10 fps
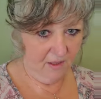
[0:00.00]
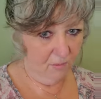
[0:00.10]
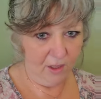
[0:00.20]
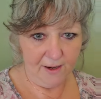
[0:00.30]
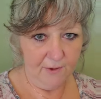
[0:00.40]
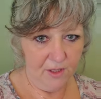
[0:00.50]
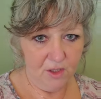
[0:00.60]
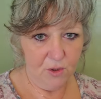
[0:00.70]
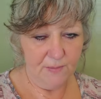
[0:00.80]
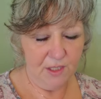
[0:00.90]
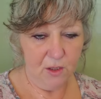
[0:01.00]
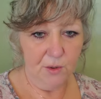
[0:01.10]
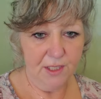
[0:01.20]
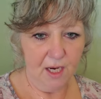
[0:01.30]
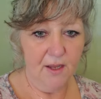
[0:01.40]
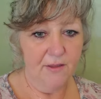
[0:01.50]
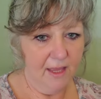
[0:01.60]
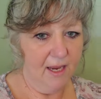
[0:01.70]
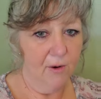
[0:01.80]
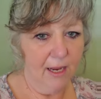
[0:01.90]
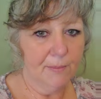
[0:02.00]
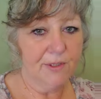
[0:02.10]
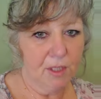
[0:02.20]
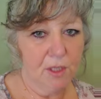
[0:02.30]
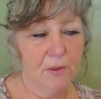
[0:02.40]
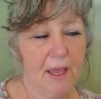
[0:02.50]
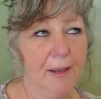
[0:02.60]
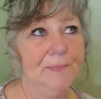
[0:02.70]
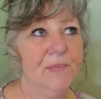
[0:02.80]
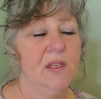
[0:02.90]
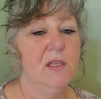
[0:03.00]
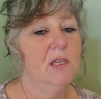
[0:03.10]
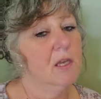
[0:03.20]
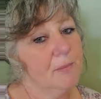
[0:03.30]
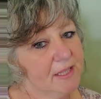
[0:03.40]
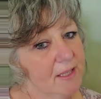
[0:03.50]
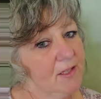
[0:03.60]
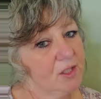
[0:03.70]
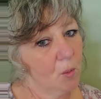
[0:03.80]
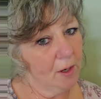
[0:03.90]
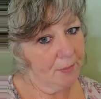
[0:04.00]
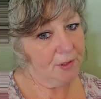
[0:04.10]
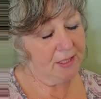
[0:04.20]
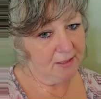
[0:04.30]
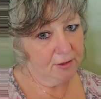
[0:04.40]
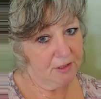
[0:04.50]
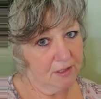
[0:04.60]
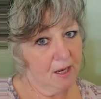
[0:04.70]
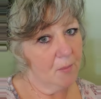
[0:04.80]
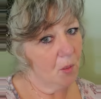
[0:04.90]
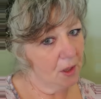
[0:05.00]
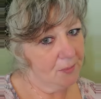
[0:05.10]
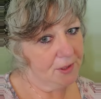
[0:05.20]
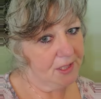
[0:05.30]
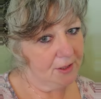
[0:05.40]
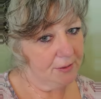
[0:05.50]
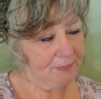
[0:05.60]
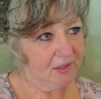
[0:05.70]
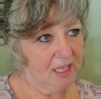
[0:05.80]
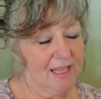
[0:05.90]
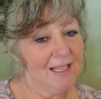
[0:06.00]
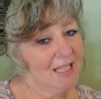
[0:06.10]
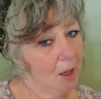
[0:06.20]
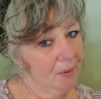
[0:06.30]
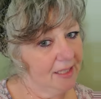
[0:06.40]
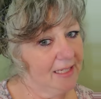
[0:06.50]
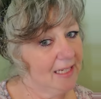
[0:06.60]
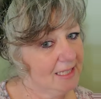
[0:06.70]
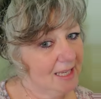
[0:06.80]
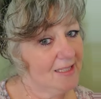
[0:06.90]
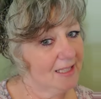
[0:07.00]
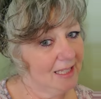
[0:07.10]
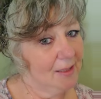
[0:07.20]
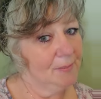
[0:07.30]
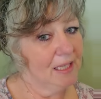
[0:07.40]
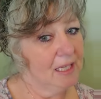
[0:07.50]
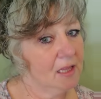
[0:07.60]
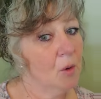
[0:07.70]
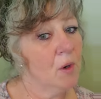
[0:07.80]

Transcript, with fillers: whatever their dreams and goals are, they are able to do that. But then there's the one percenters, and I'm a one percenter. And that's how planning days keep me in the